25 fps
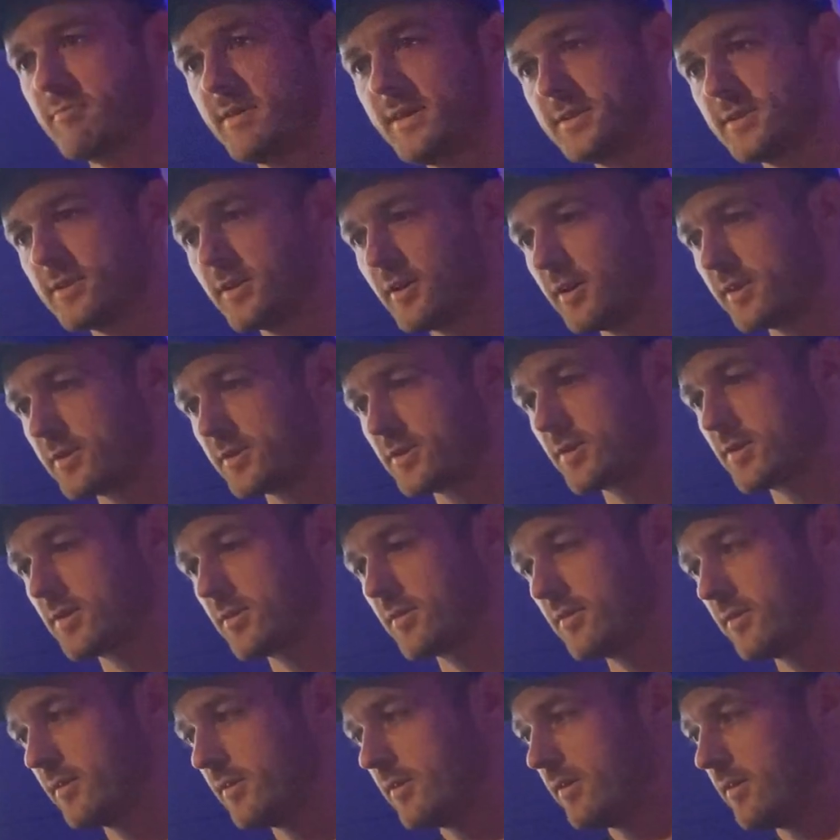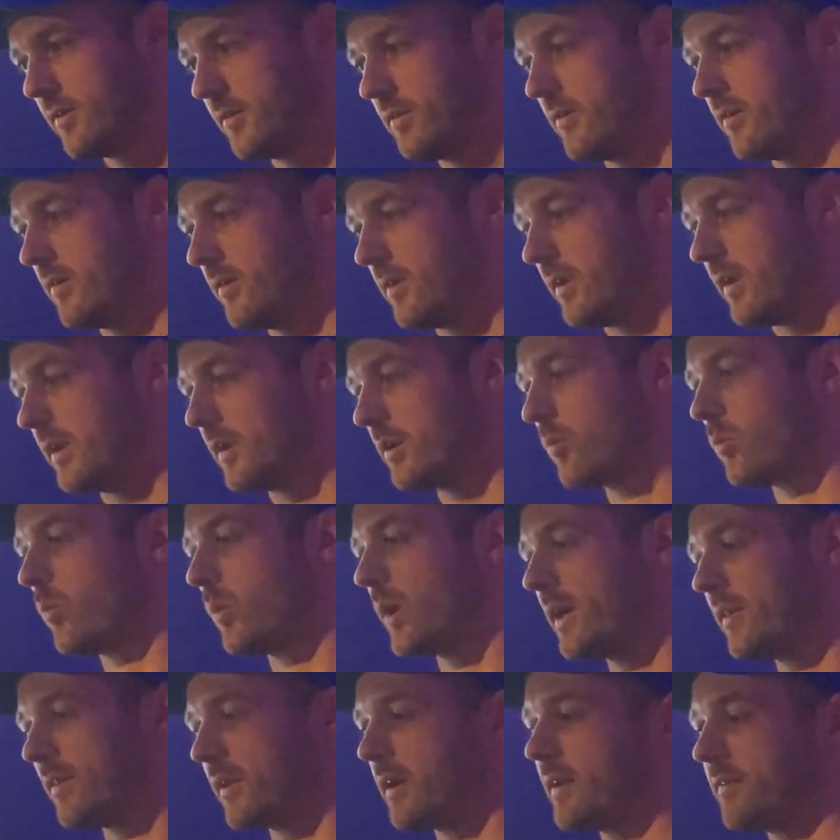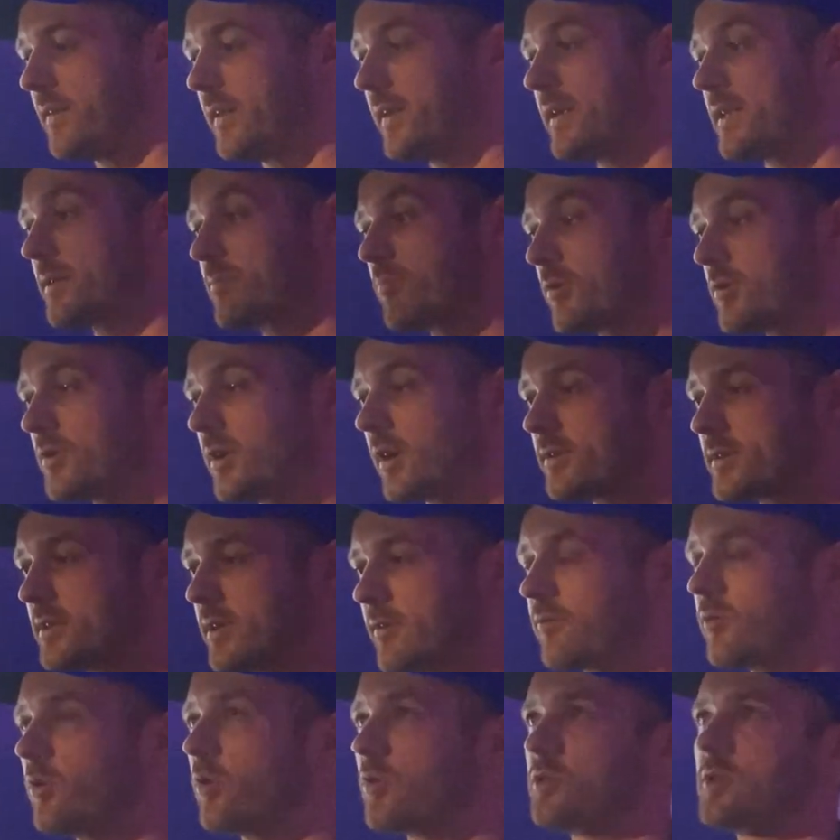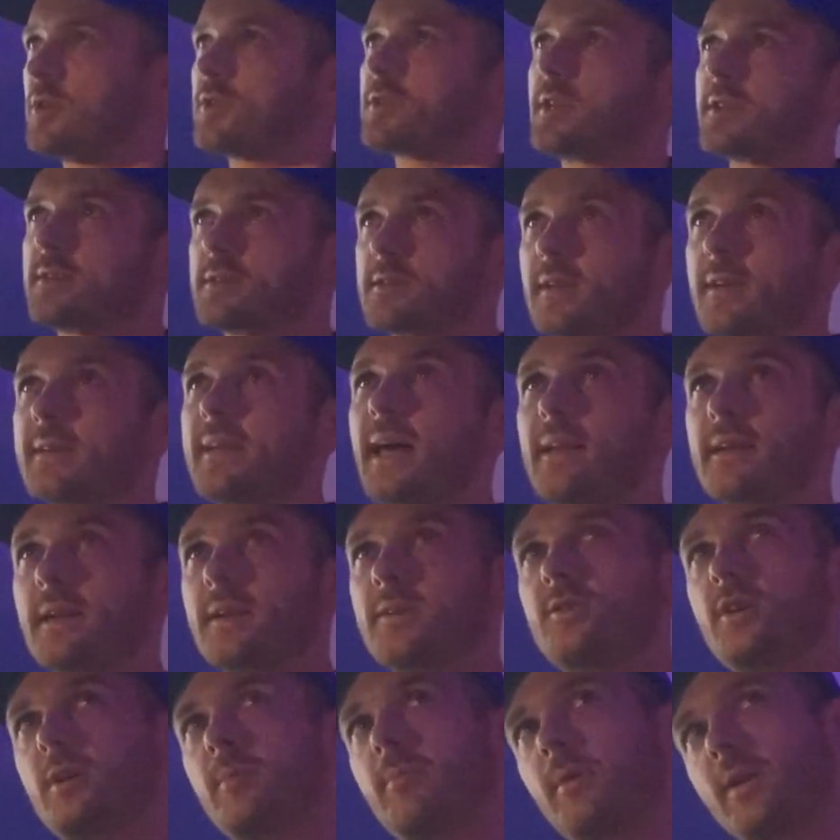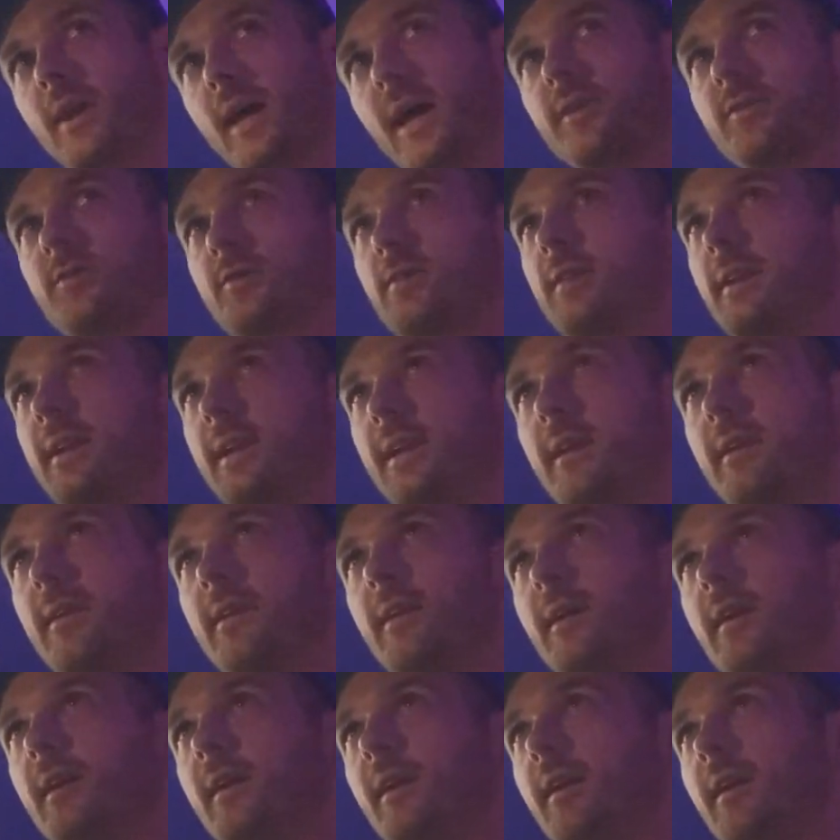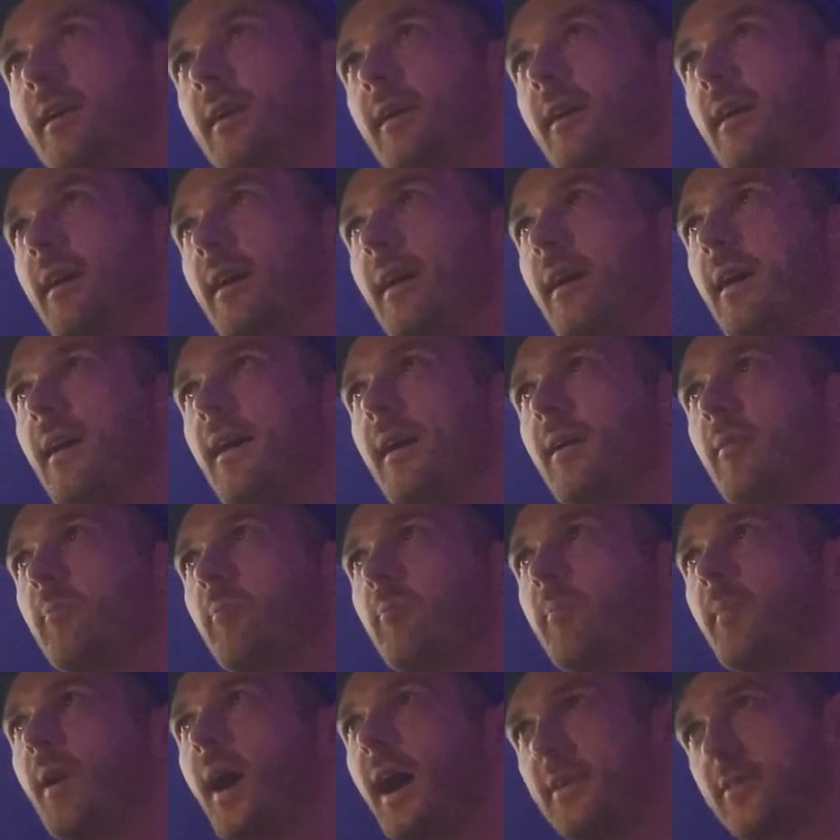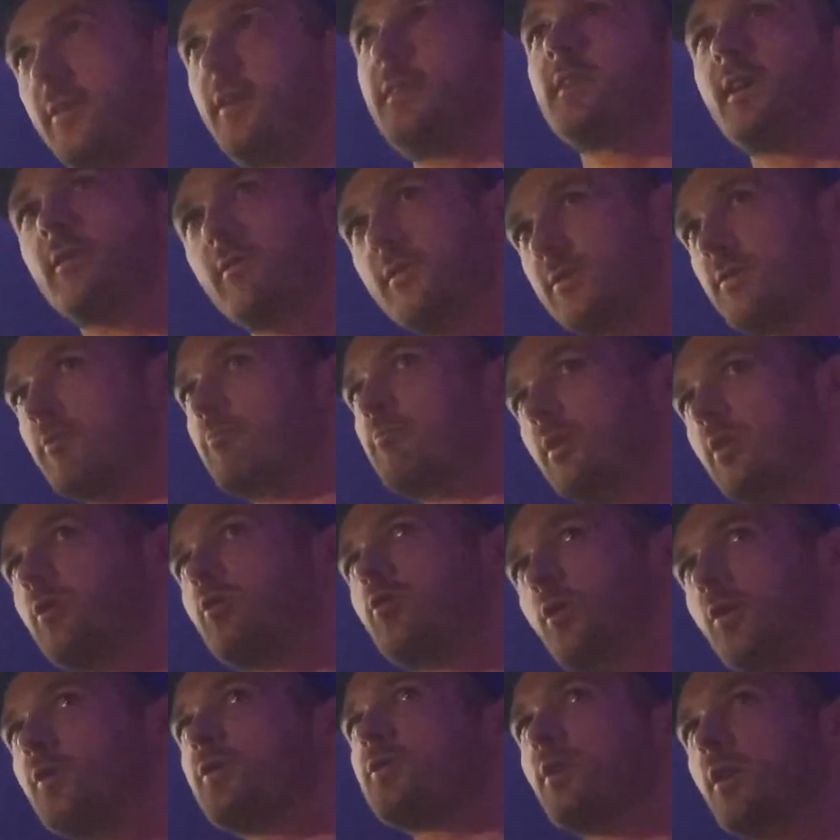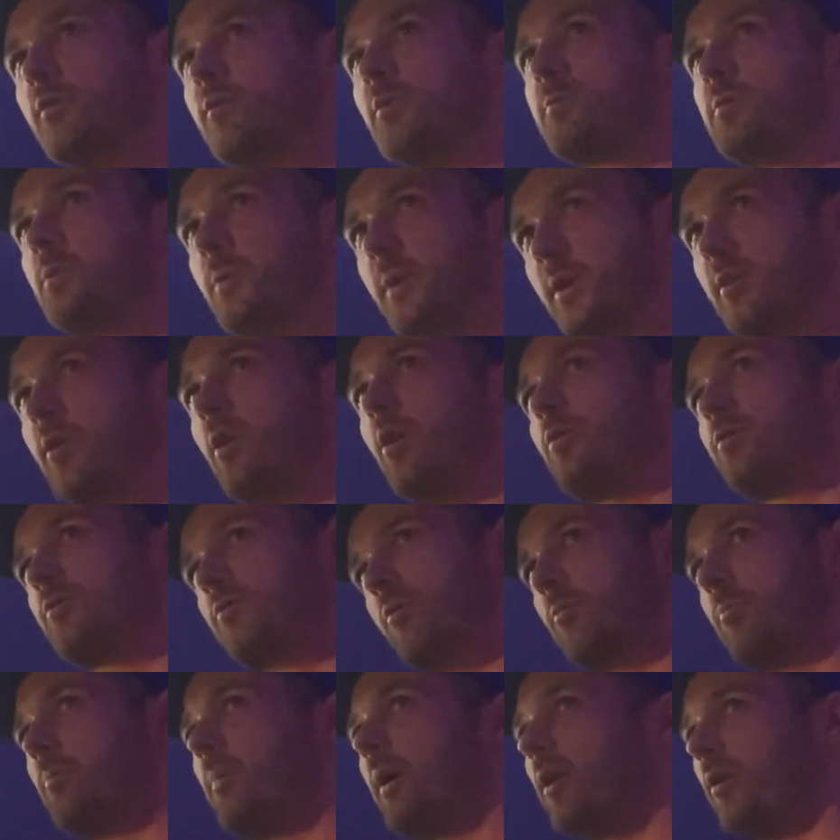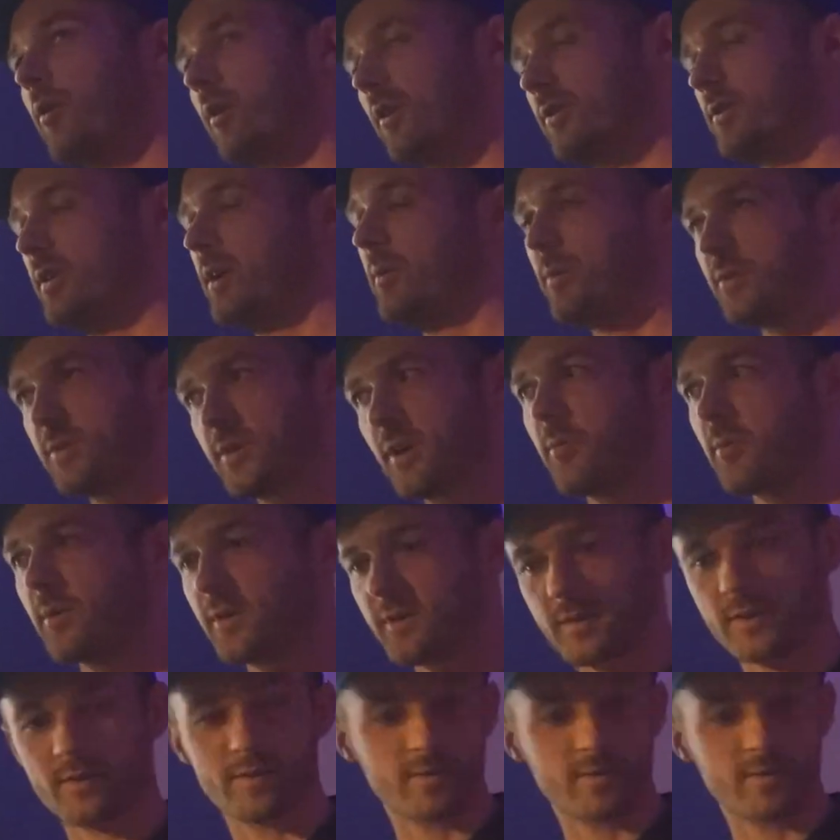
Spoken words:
research in a way that I think is productive, not just as an analogy, but actually I think there is a real crossover between culture and biology, which I want to